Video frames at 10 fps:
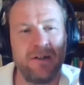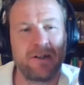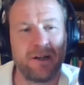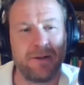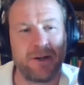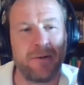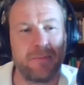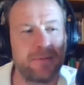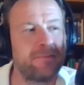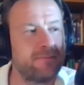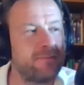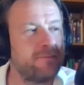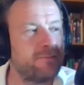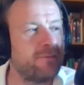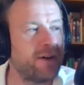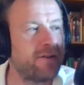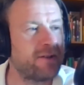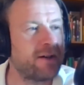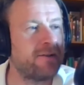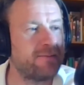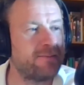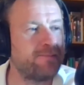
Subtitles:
coming up, without a doubt.